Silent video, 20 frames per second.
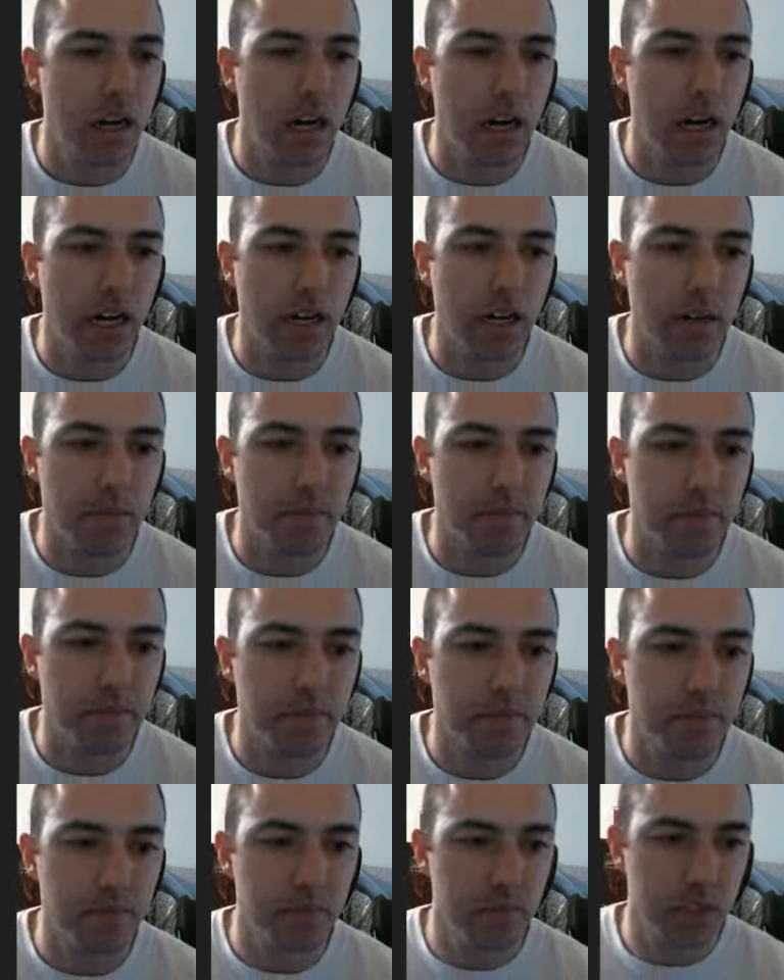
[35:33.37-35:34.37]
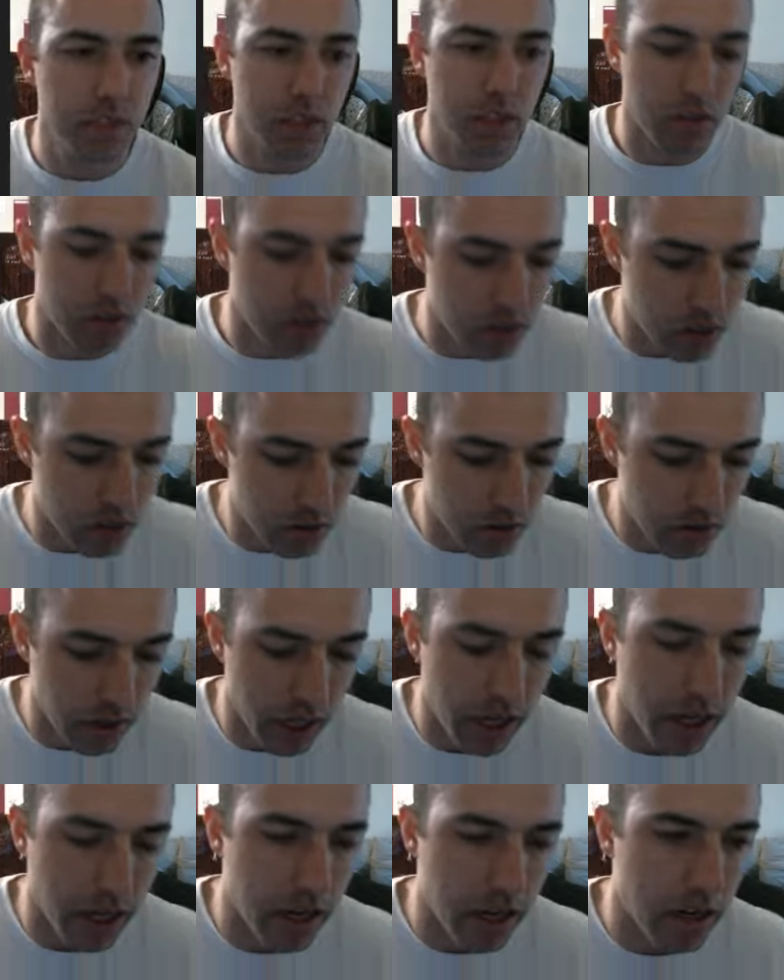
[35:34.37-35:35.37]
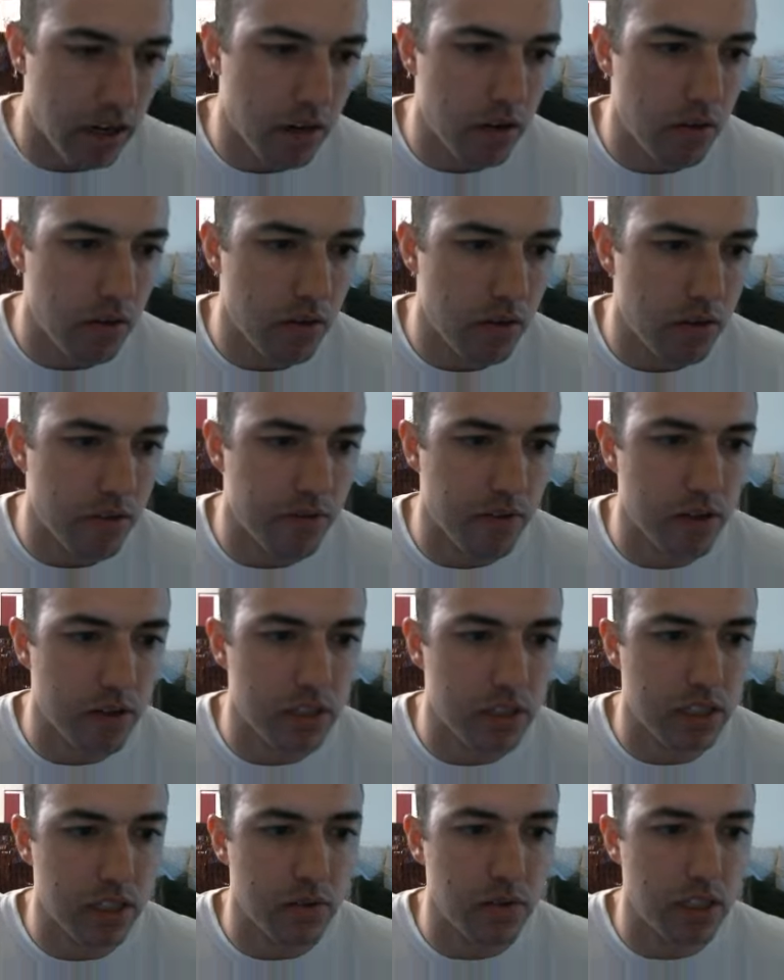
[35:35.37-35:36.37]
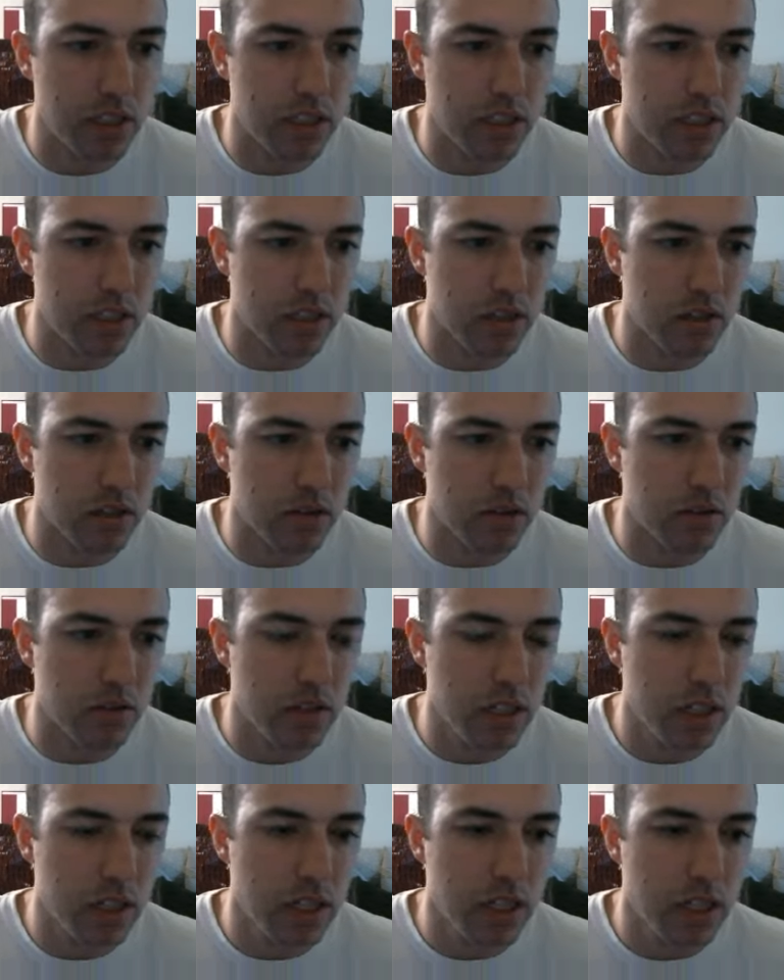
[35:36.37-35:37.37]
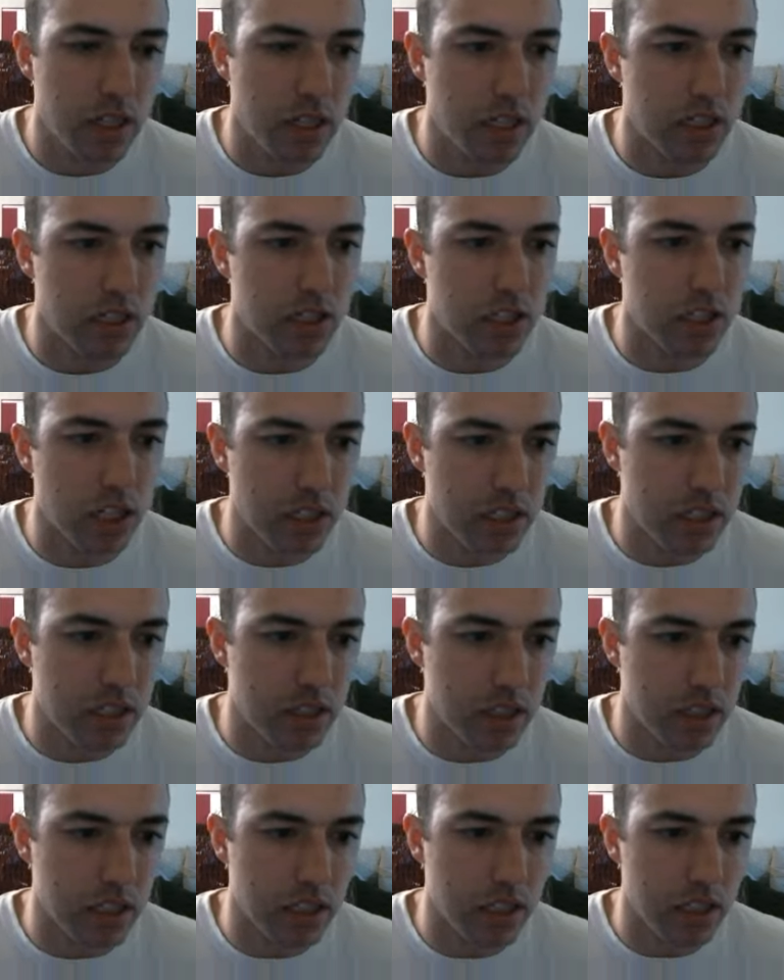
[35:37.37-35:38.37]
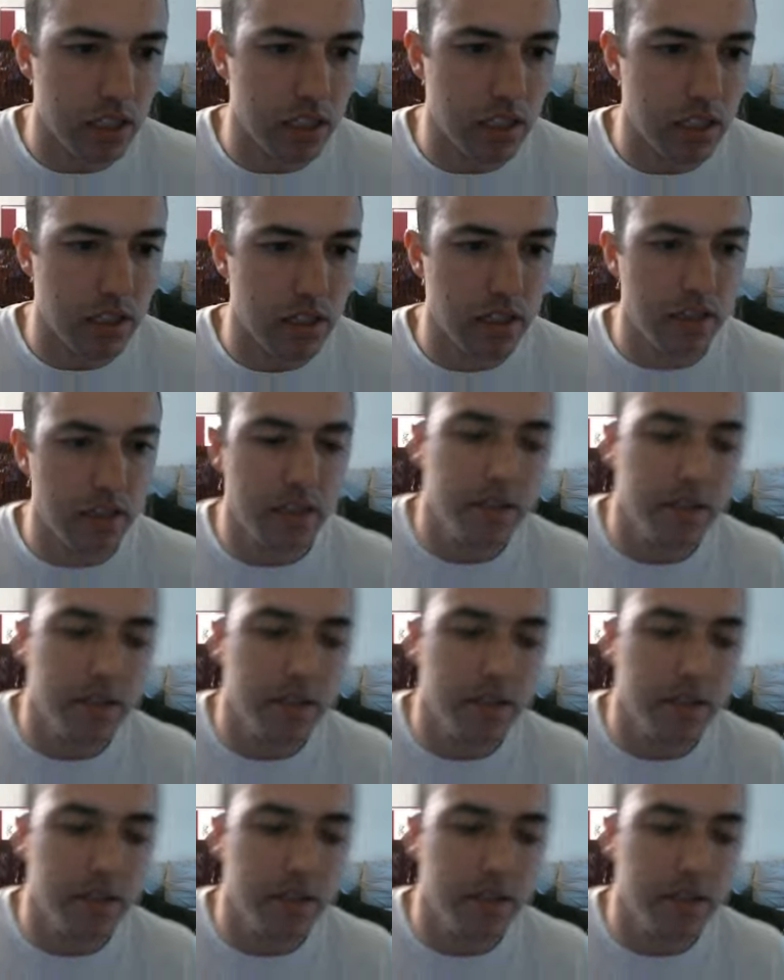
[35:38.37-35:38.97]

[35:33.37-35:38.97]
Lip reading: So to do that, the first thing we need to do is just see